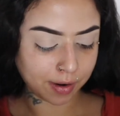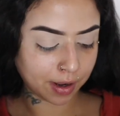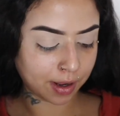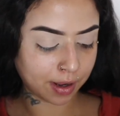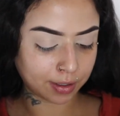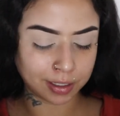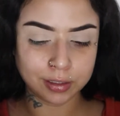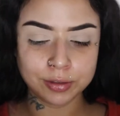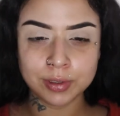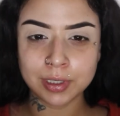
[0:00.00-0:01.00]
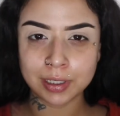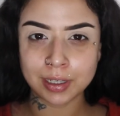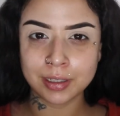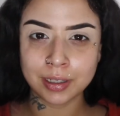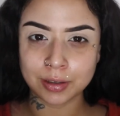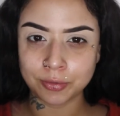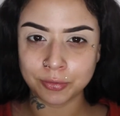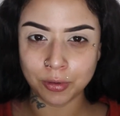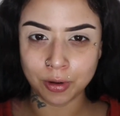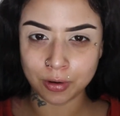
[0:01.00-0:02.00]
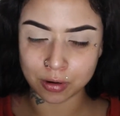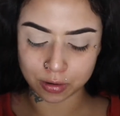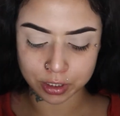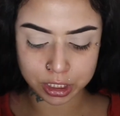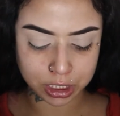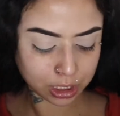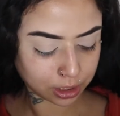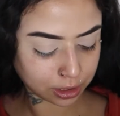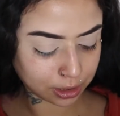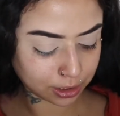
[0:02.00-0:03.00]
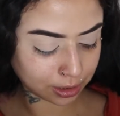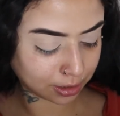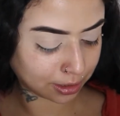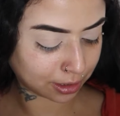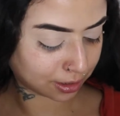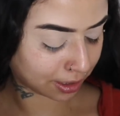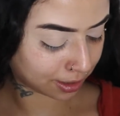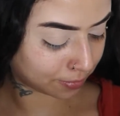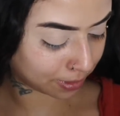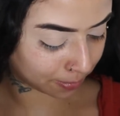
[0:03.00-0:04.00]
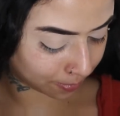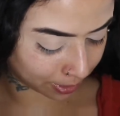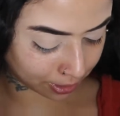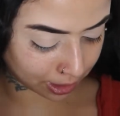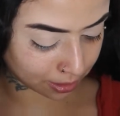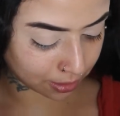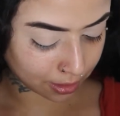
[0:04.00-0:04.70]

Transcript: and kind of doing like kind of like a fall orangey color since that's kind of what I'm wearing.